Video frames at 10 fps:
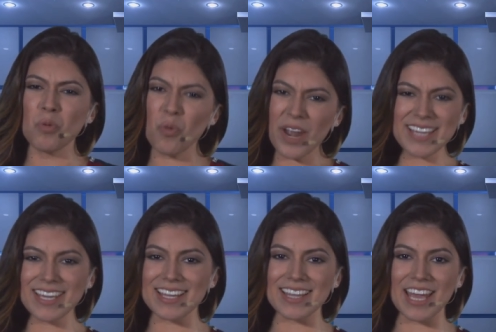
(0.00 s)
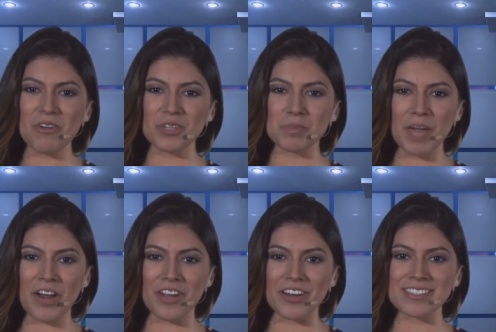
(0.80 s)
breaking language
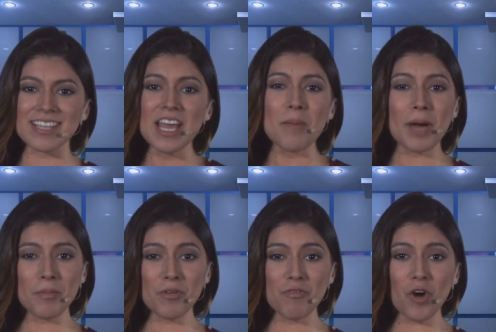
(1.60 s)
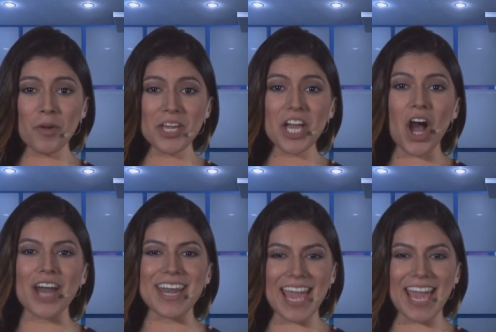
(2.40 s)
barriers by performing on